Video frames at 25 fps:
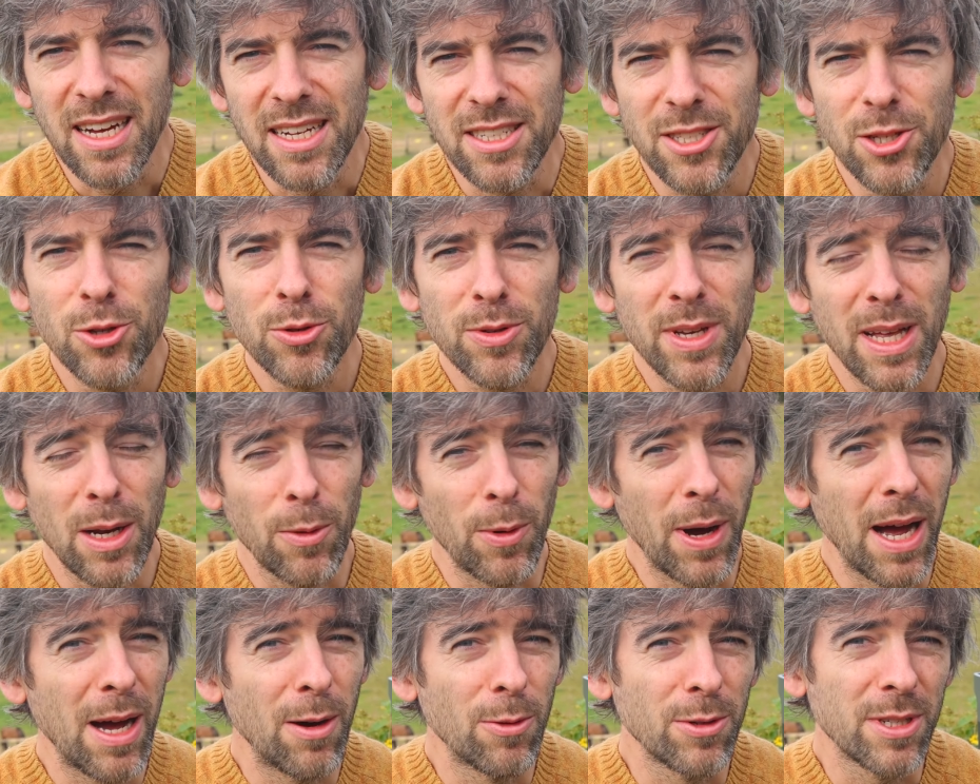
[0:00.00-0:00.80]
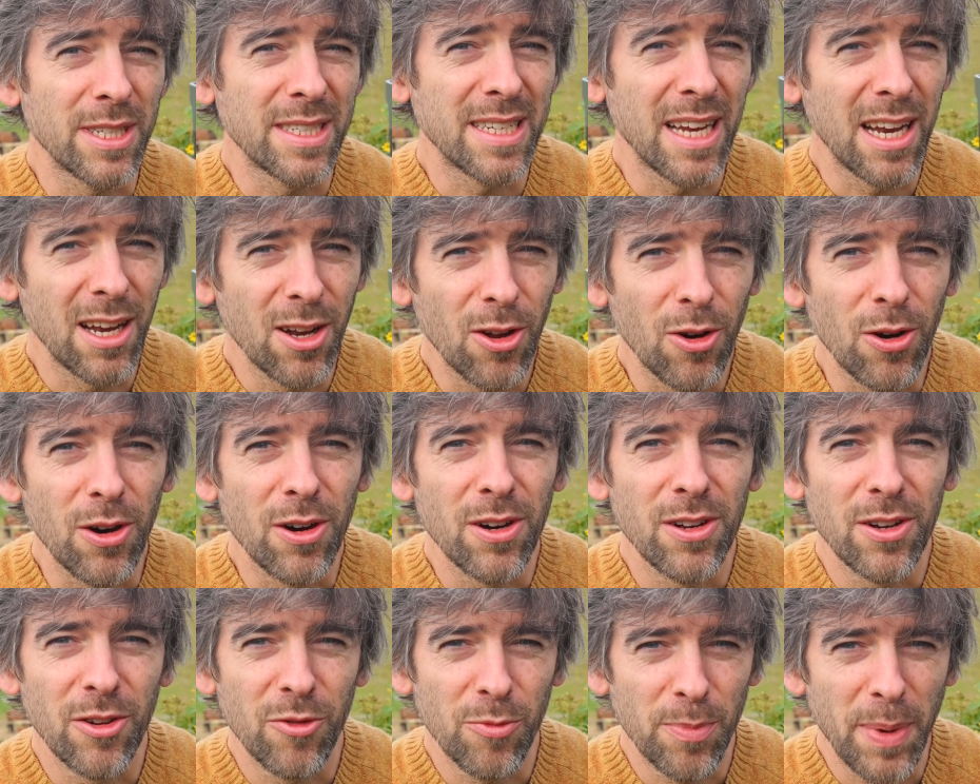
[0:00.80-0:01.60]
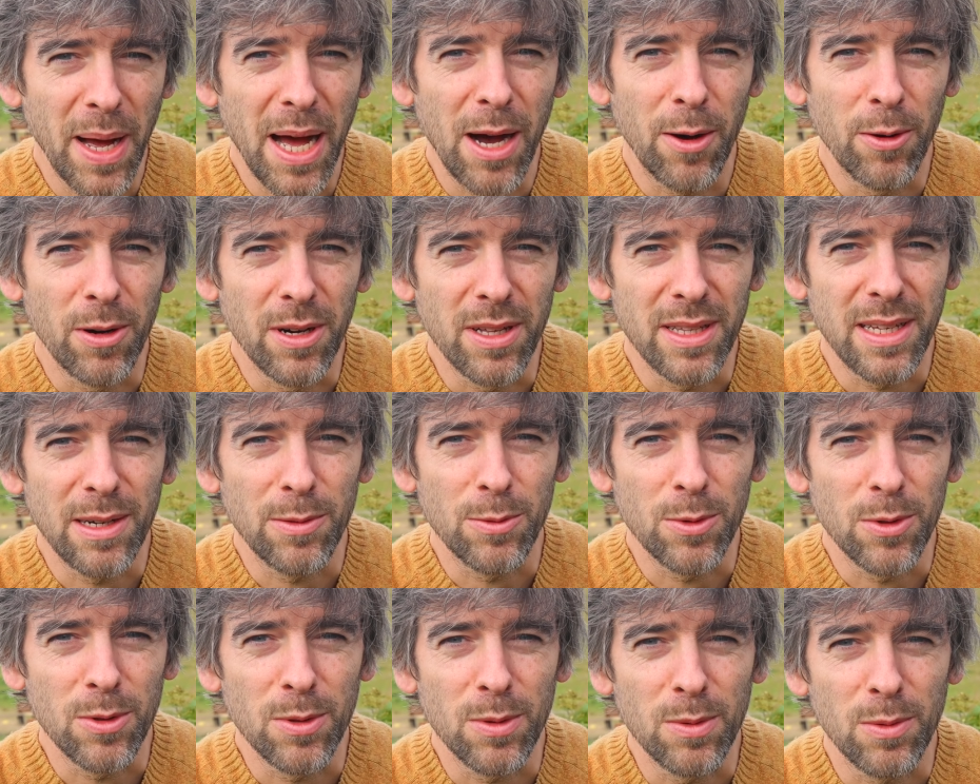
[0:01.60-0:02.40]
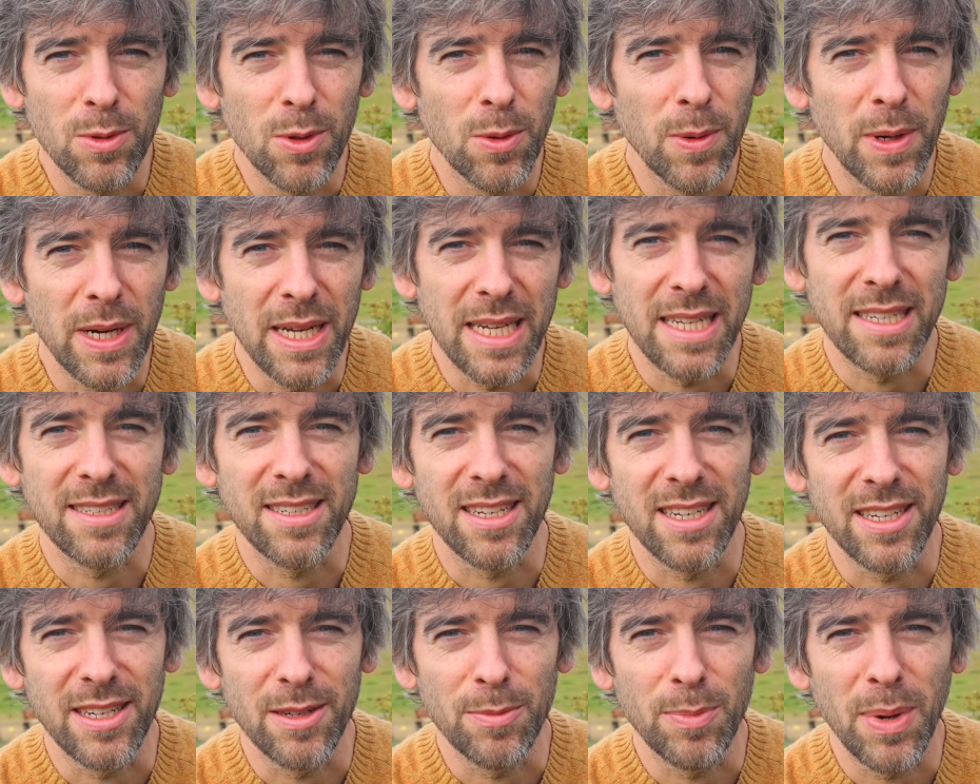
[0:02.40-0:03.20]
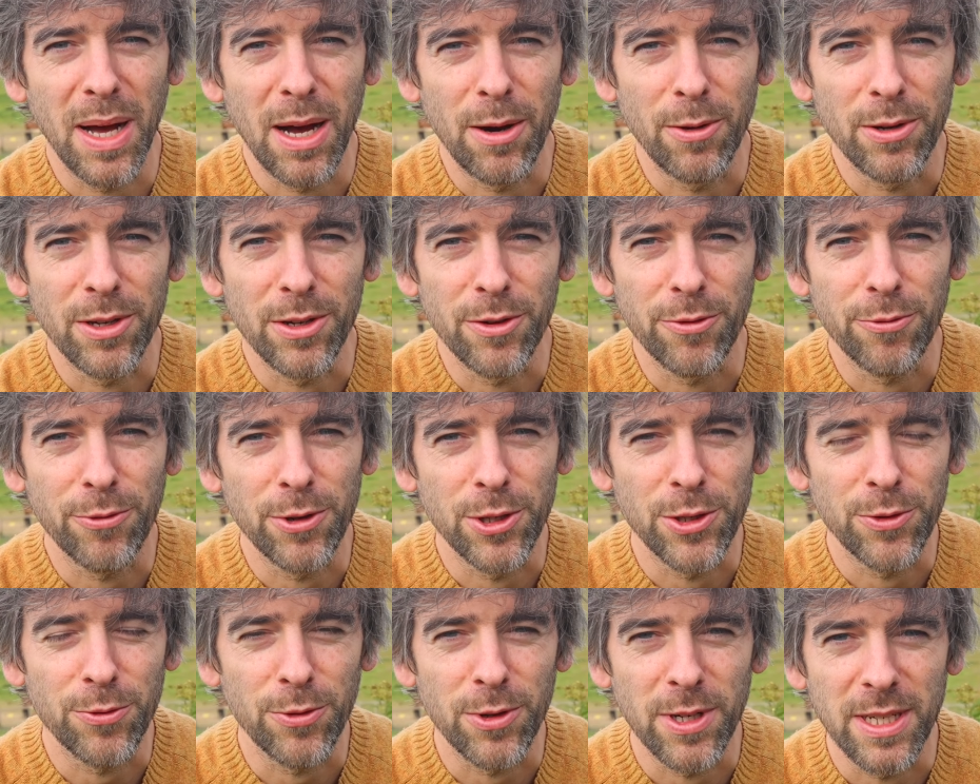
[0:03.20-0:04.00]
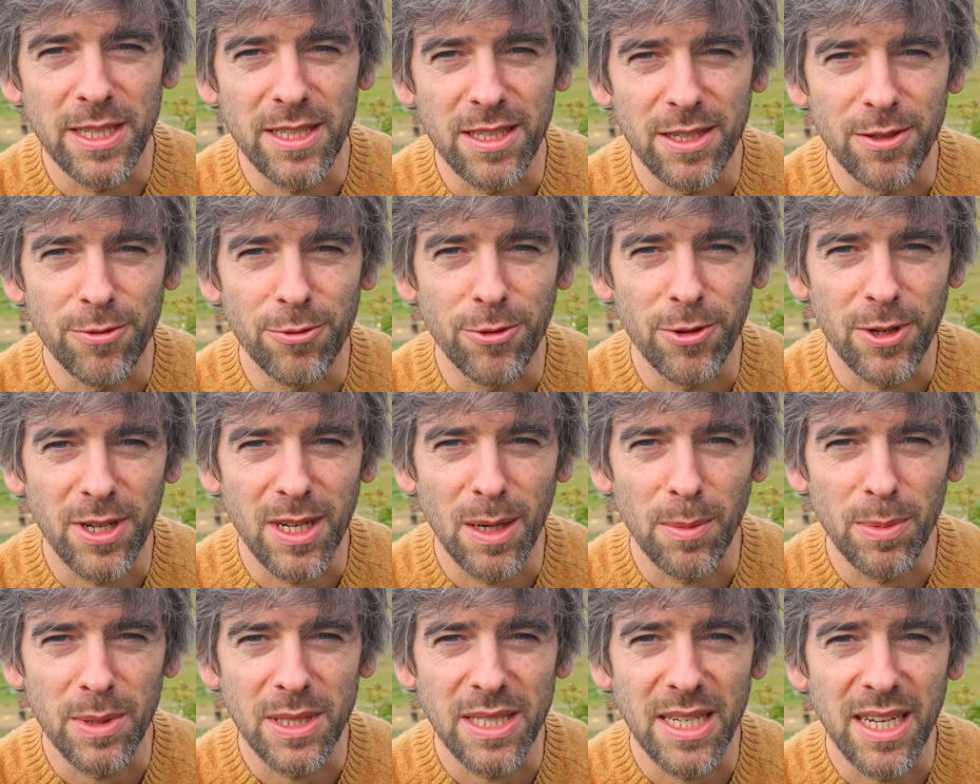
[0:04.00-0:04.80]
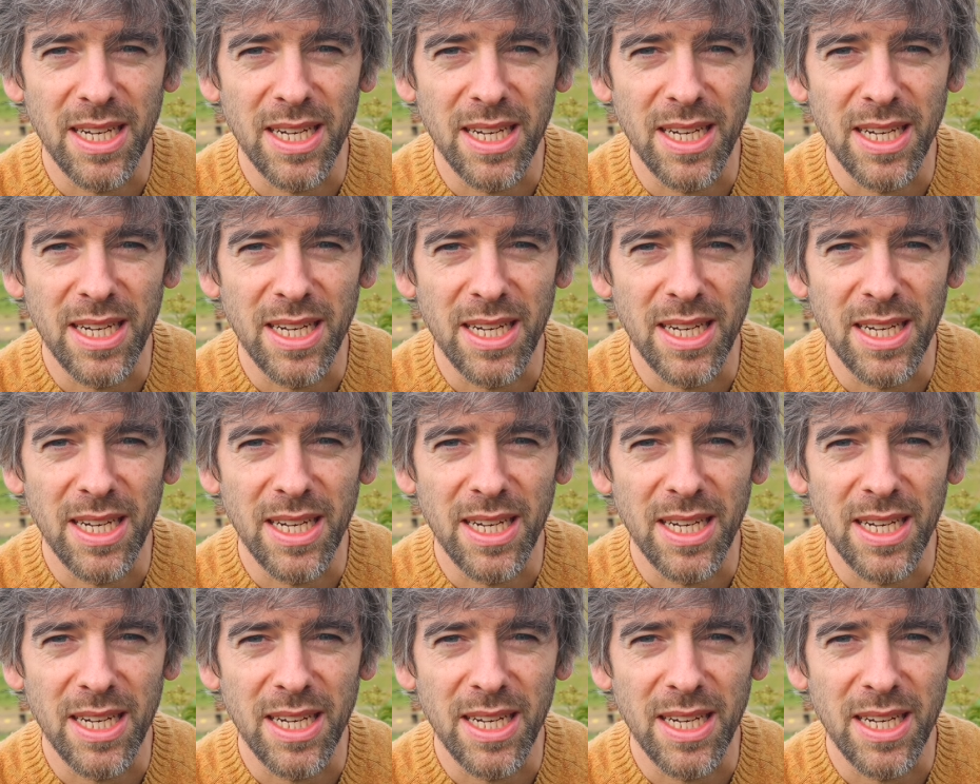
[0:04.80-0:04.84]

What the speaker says: And 2 kilowatt hours is a lot of power. That will quite easily power your fridge freezer for a couple of